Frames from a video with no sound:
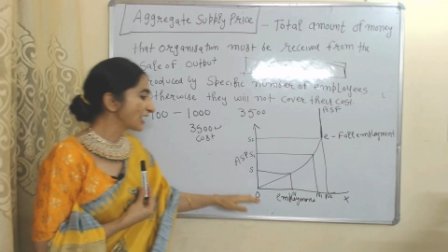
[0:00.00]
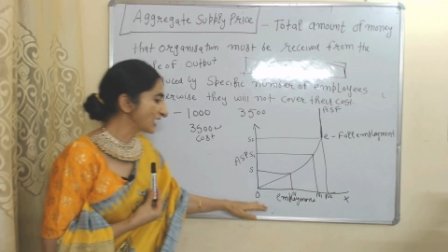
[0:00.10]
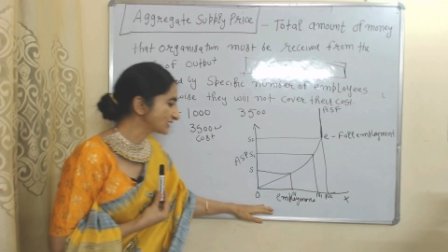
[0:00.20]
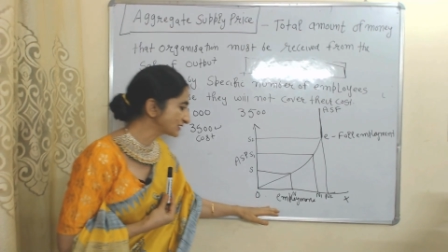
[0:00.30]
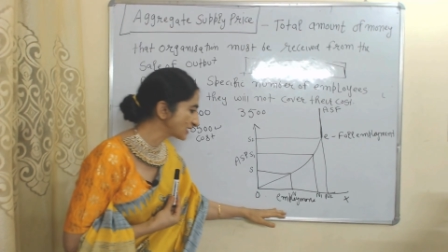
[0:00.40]

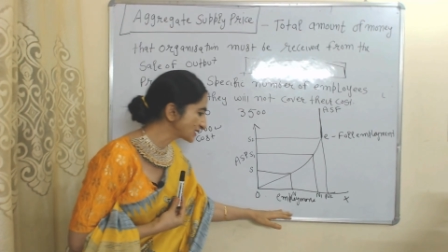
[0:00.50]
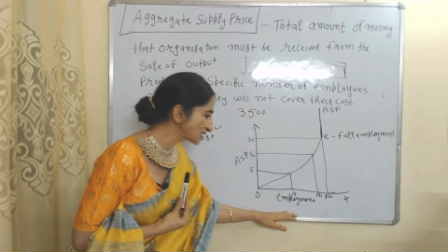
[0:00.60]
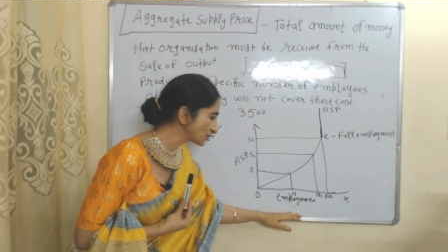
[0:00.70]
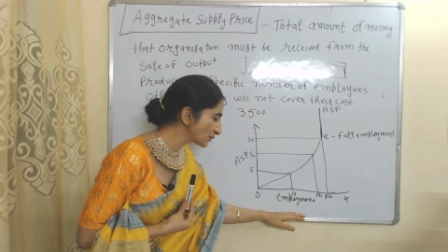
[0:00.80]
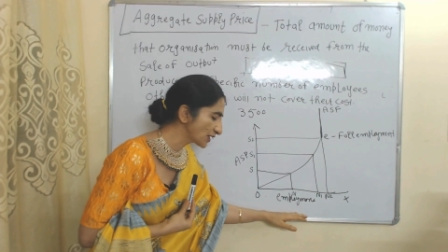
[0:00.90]

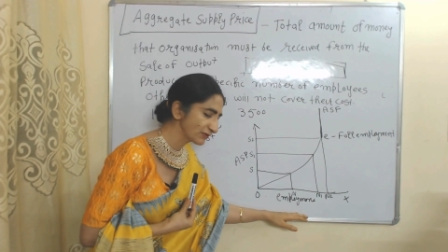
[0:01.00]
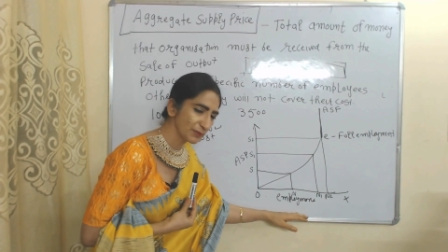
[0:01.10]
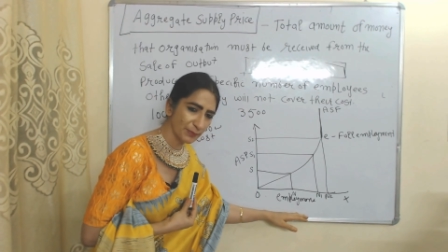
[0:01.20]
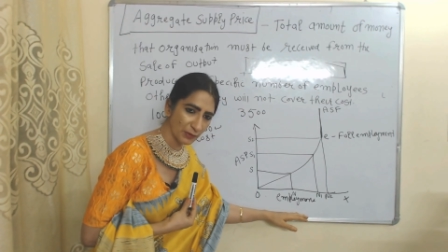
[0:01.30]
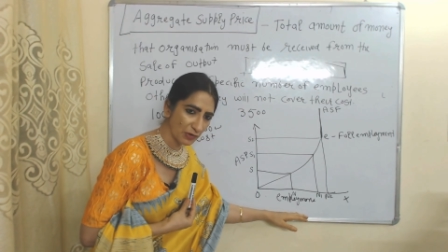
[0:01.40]
X-axis we have
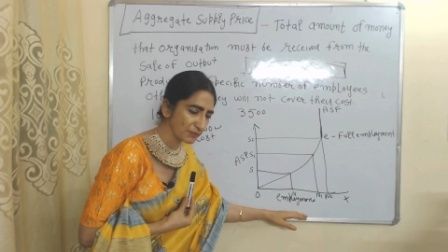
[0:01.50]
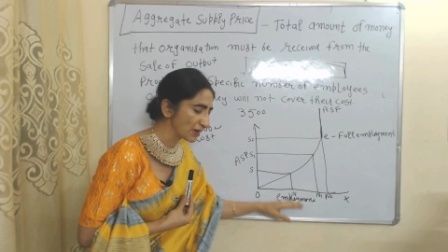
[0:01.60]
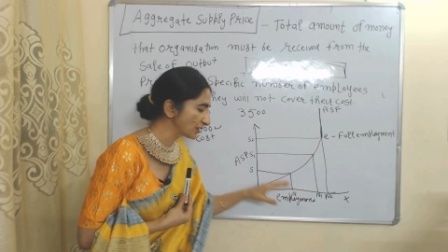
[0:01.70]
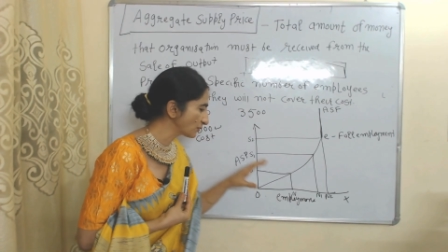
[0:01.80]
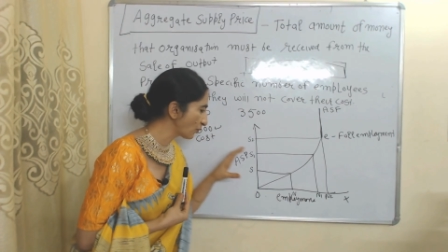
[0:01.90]

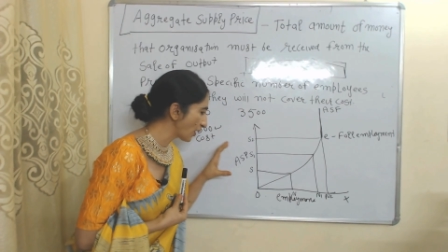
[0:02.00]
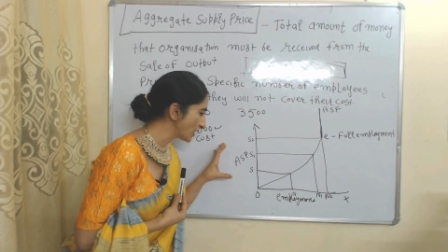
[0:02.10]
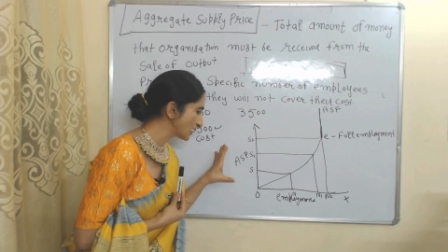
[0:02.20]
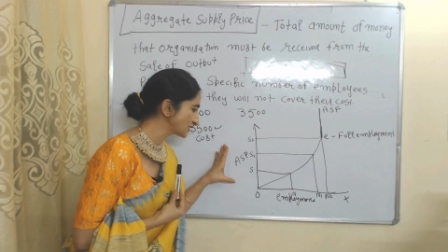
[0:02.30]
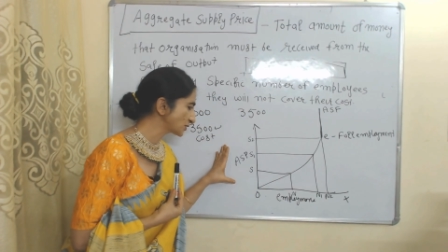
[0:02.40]
employment,
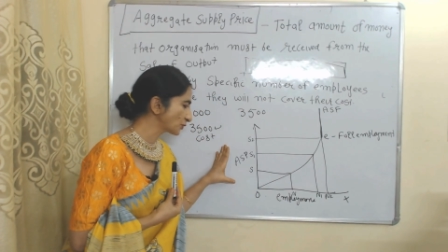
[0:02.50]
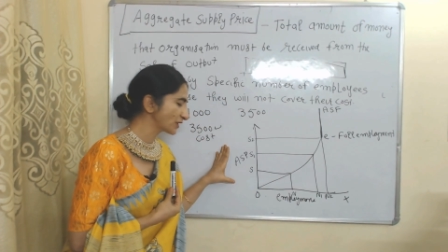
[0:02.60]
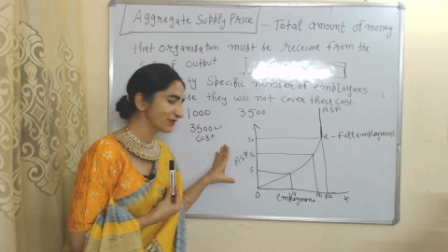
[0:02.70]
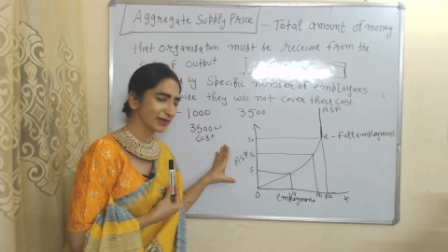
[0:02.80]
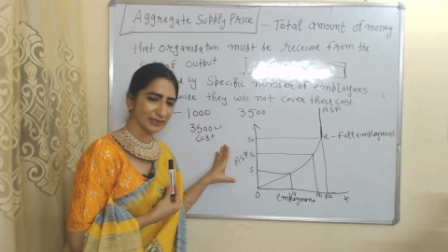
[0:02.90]
y-axis we
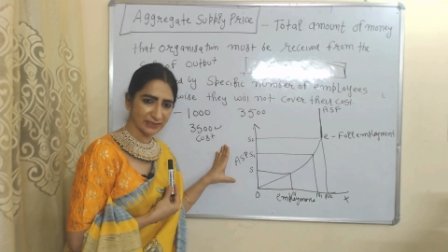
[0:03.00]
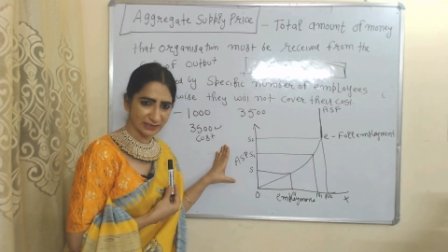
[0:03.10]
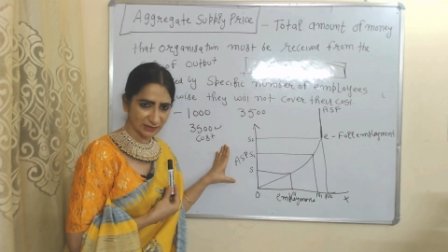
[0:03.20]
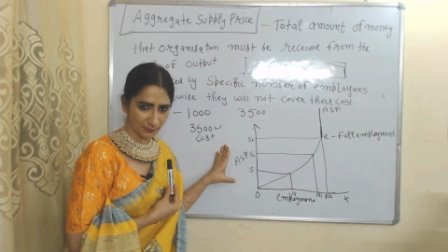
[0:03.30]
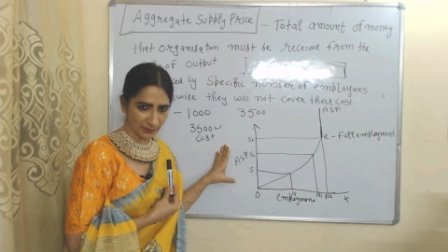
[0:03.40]
have
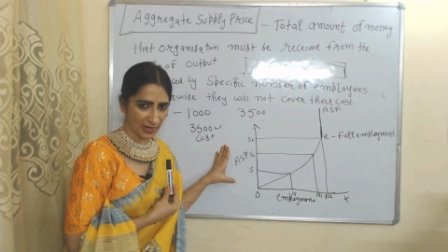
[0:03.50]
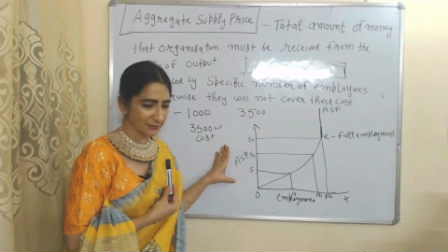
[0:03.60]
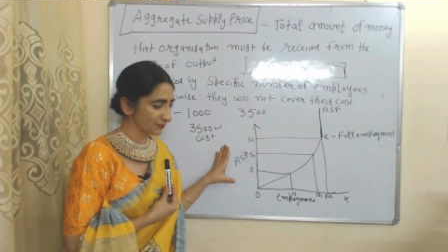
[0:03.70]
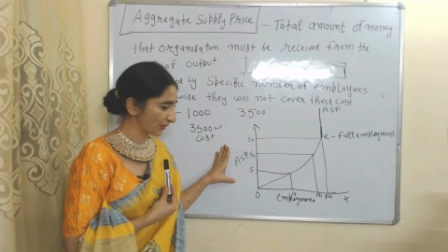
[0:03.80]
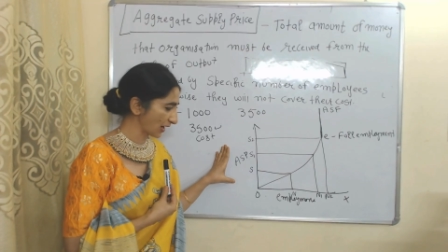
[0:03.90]
aggregate supply
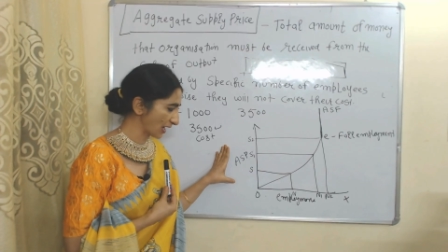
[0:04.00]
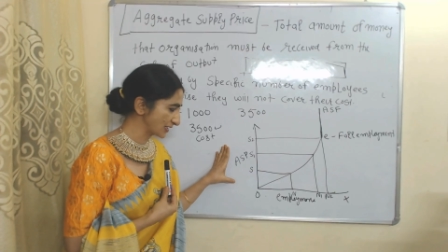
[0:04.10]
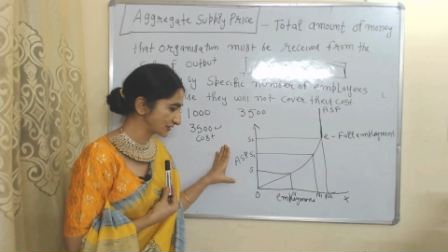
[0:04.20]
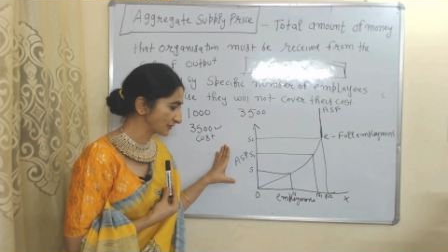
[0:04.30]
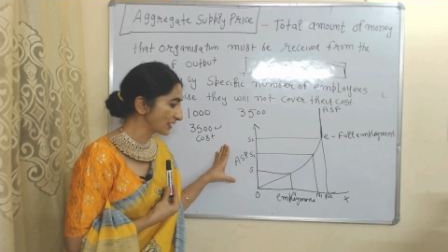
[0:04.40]
price.